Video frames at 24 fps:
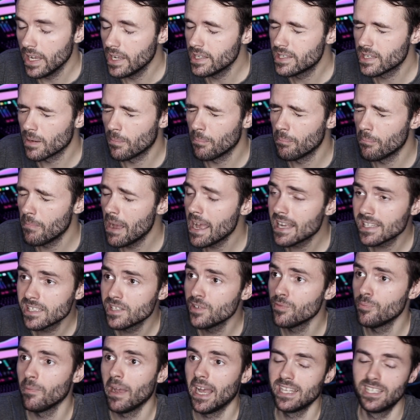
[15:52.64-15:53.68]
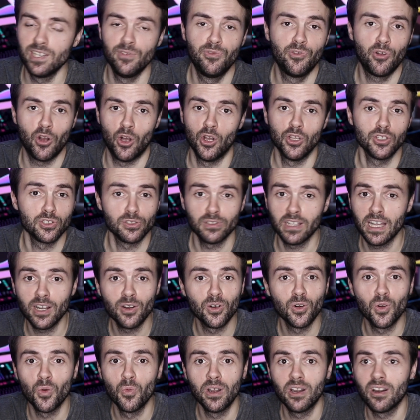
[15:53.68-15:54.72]
It's a massive, massive console. I
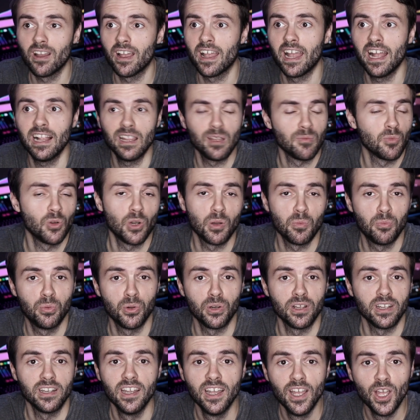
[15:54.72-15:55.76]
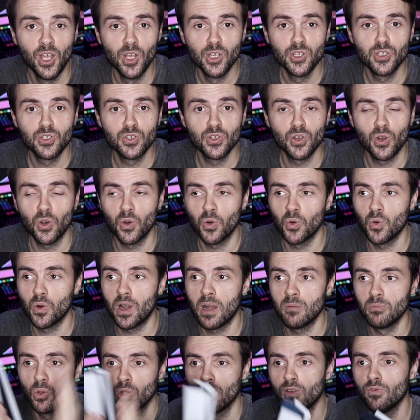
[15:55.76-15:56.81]
don't know where the hell I'm gonna put it. So
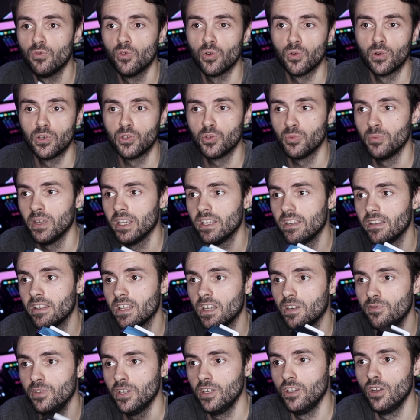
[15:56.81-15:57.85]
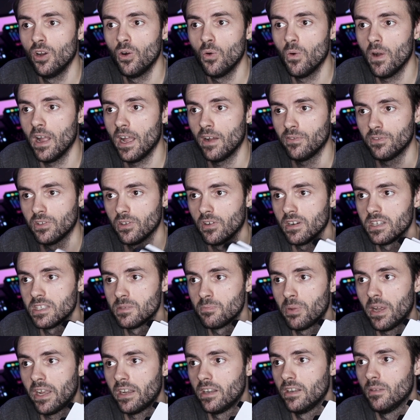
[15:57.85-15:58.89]
I'm looking forward to making that video after I
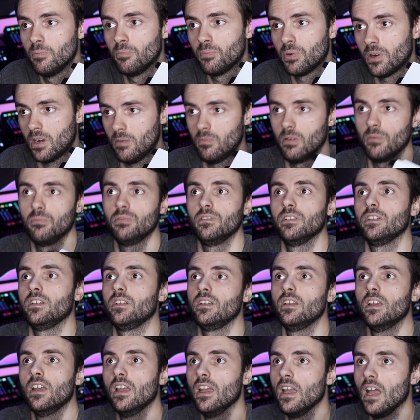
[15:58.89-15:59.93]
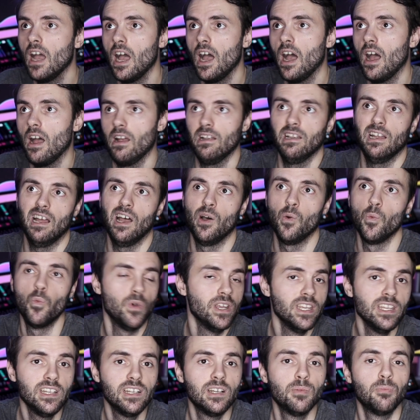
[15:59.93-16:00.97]
spend probably a
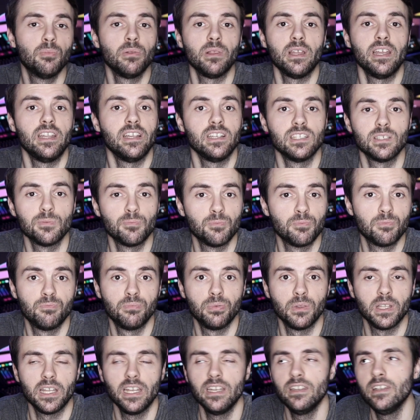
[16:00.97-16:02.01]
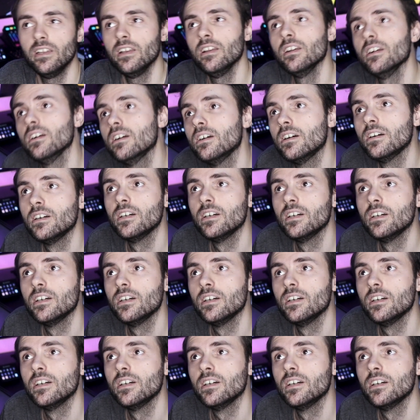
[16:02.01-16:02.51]
week playing Spider-Man.